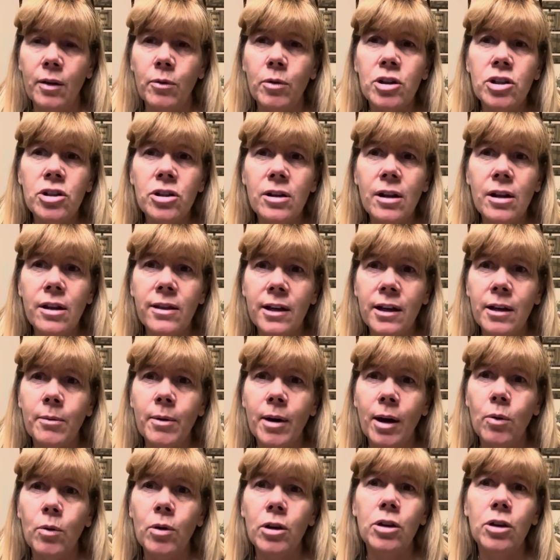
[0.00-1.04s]
I want you to think
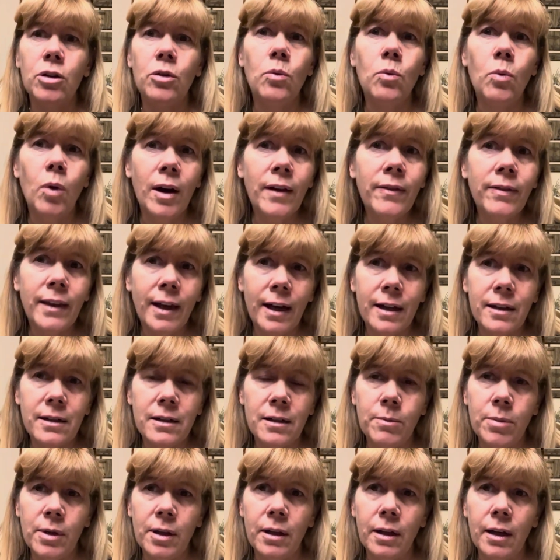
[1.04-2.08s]
about what you want that
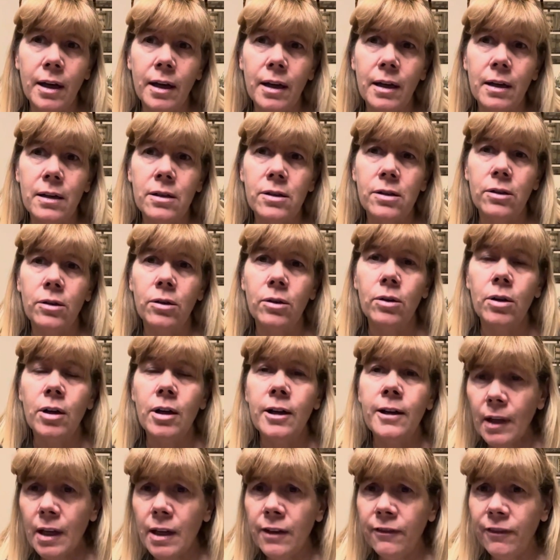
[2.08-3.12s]
to be like. So
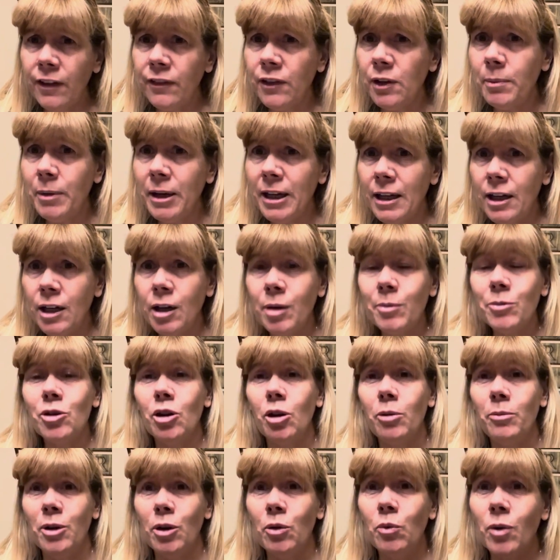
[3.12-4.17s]
if everybody comes
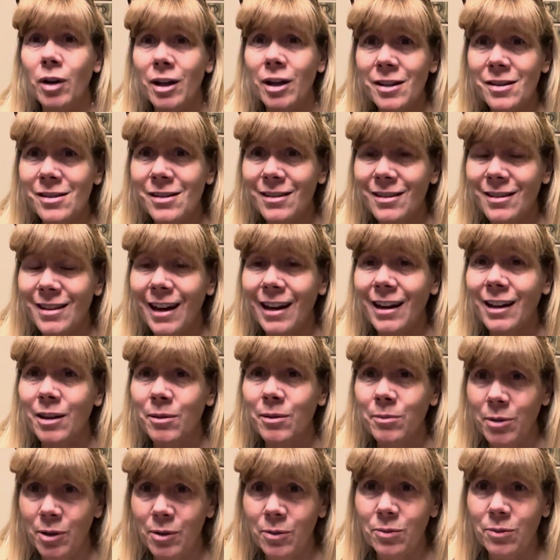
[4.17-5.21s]
home at once, that
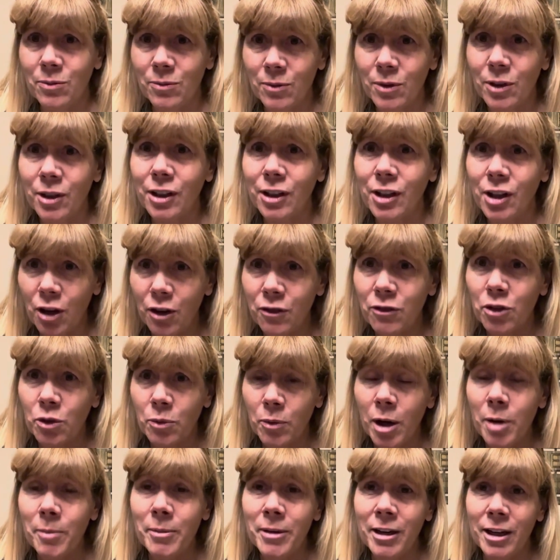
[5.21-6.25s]
can be really
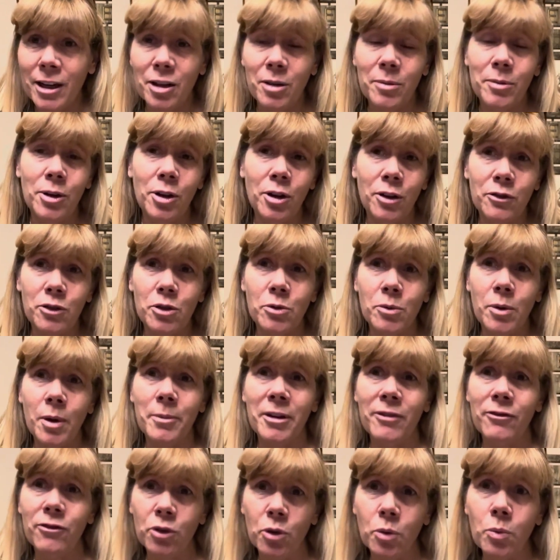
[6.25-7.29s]
overwhelming. It can be
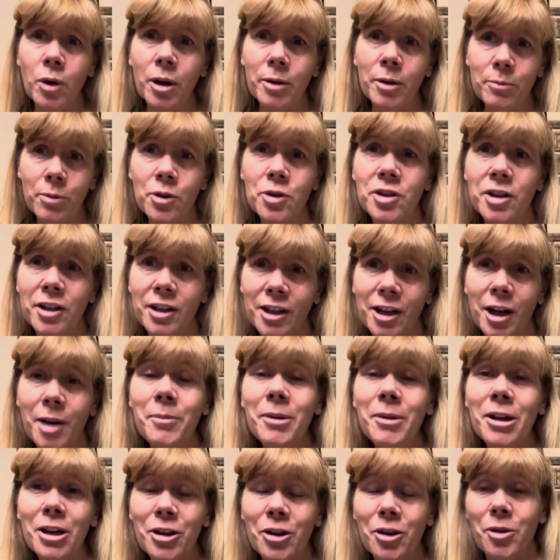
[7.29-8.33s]
overwhelming for one person
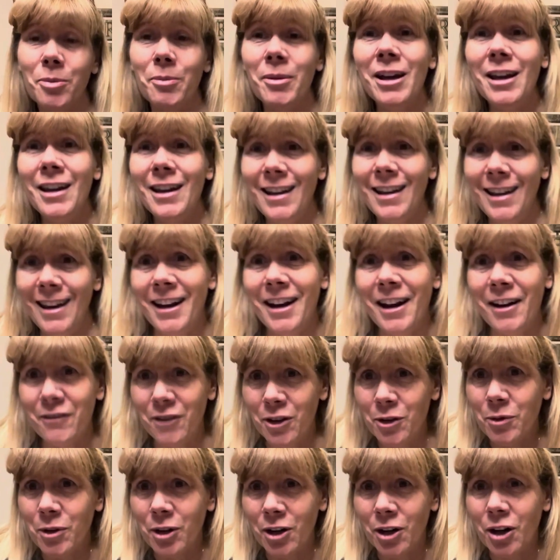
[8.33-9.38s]
coming home and
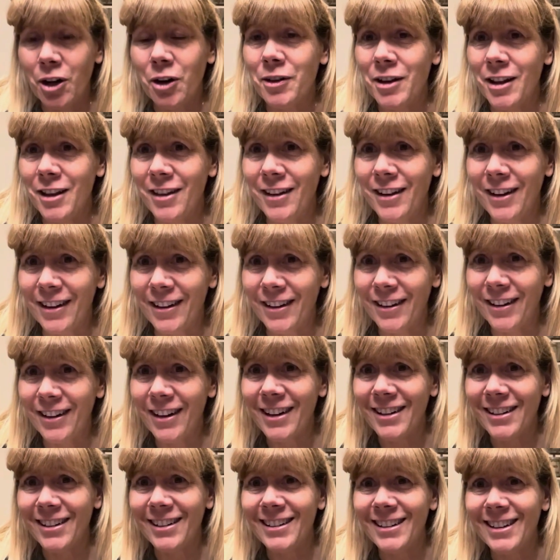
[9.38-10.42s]
everyone already there
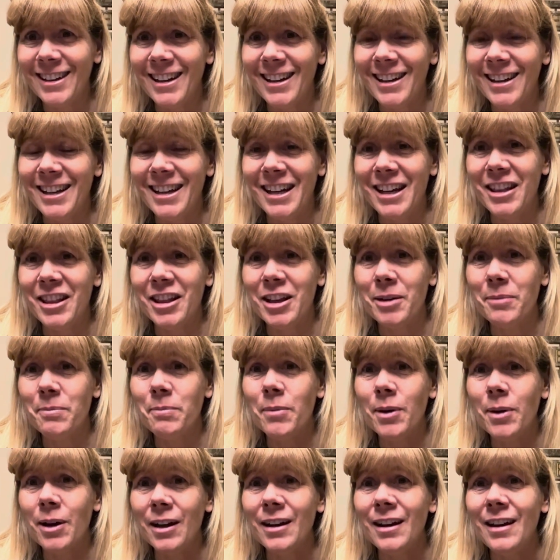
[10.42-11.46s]
and and getting them.
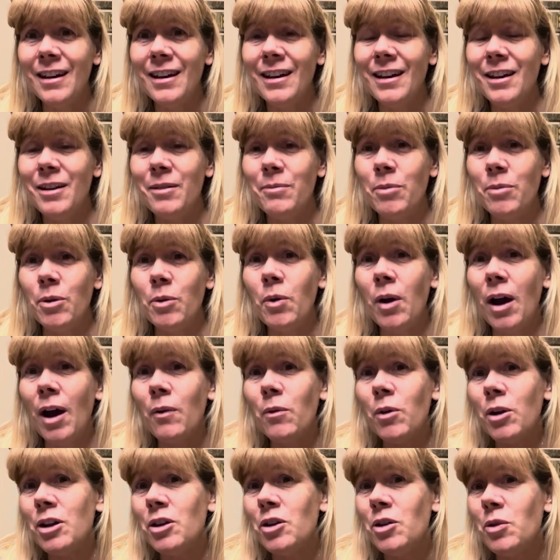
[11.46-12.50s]
But but
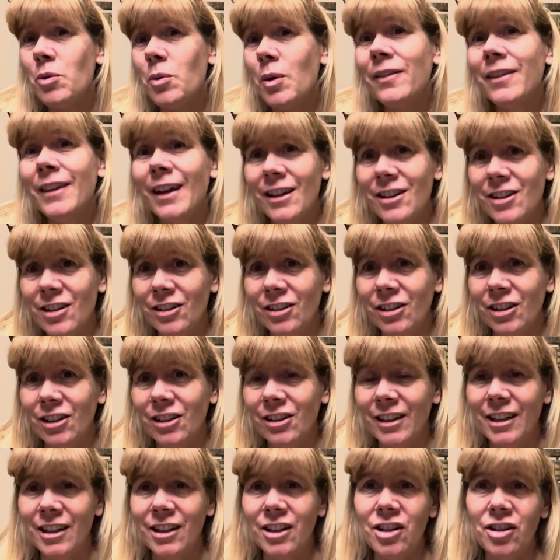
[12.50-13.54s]
what do you want that to
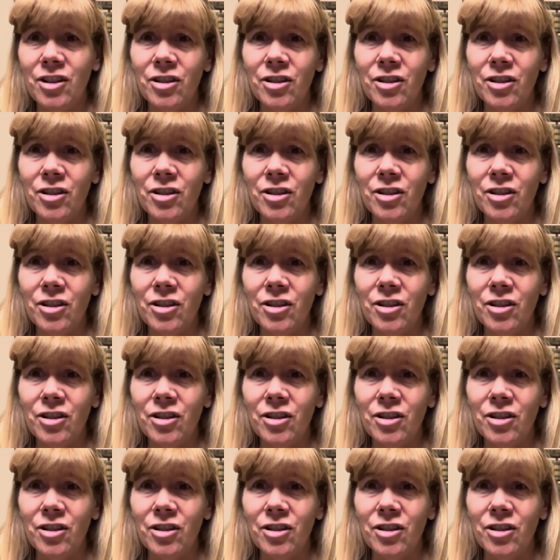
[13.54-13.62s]
look like?